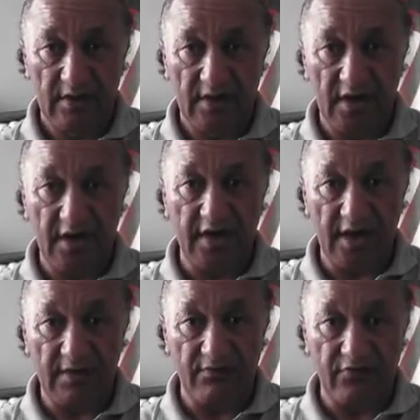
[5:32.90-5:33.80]
I
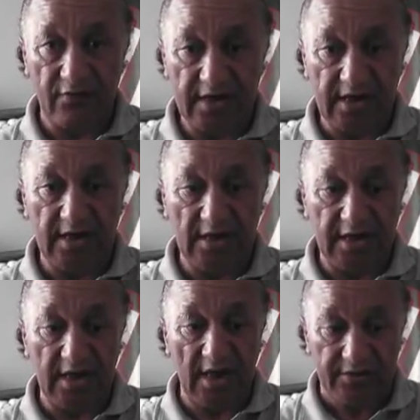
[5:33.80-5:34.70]
am
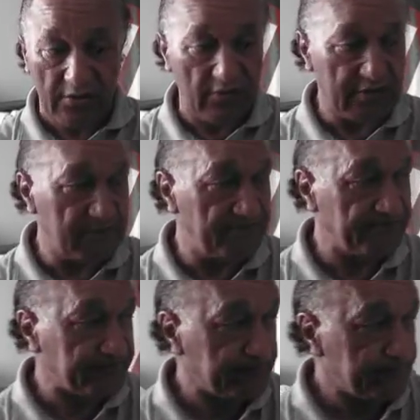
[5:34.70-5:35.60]
really annoyed.
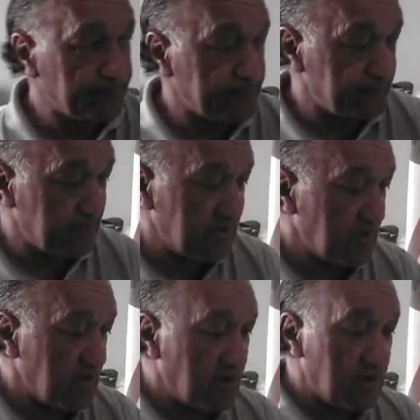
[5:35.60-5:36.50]

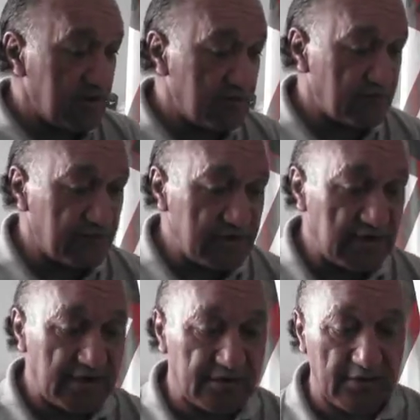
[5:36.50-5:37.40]
I am
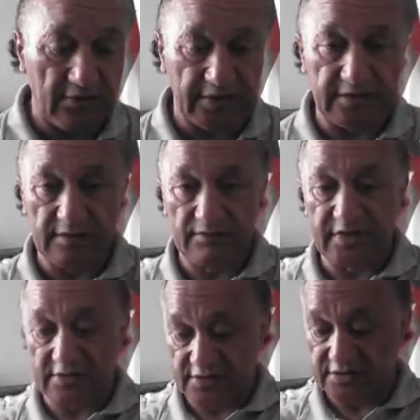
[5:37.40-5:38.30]
really annoyed
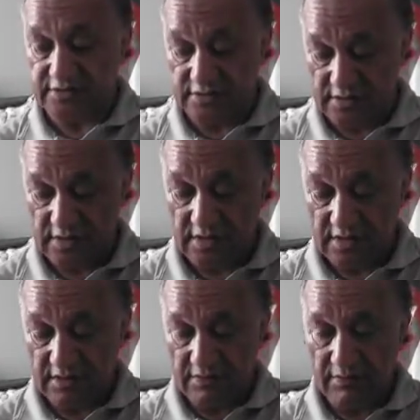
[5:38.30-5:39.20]
because
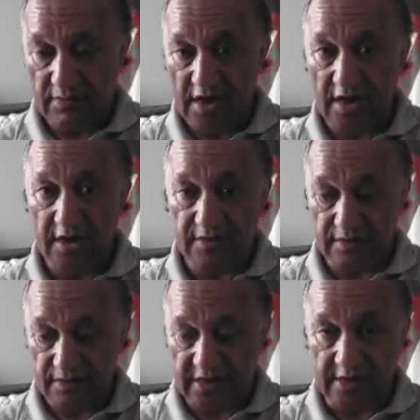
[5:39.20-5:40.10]
my
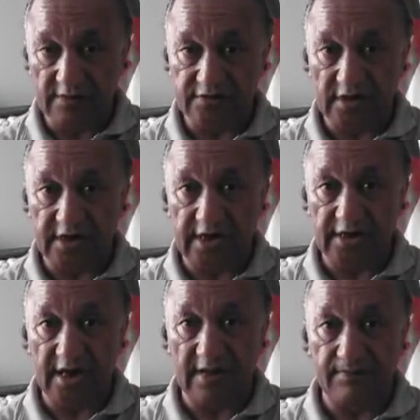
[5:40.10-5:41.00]
heckles are
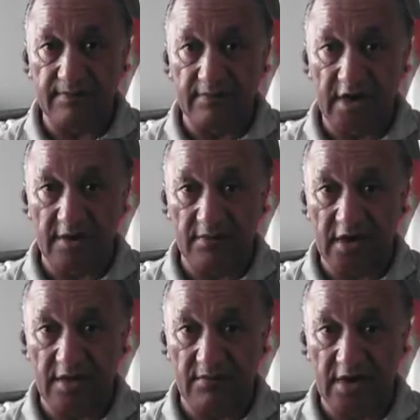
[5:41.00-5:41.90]
getting up.
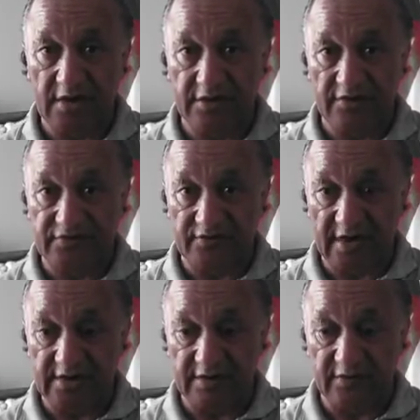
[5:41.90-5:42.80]
My nerves are
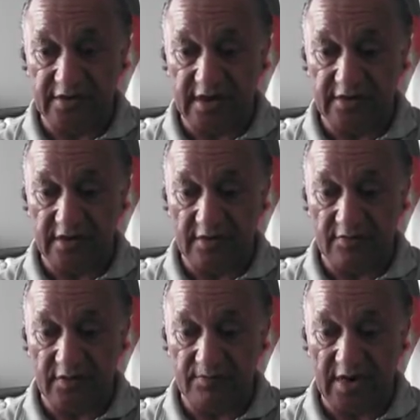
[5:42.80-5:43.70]
rattling.
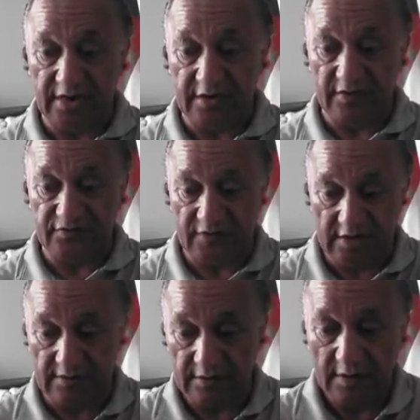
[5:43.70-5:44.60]
When my nerves
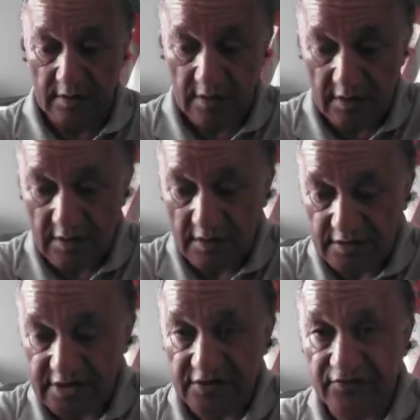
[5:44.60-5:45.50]
rattle,
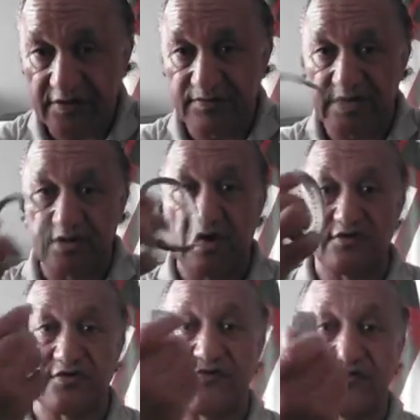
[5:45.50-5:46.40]
this Fitbit goes
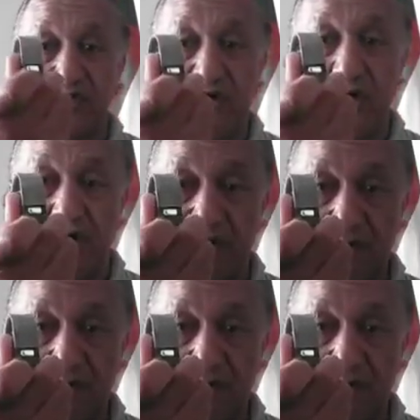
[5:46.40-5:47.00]
off the clock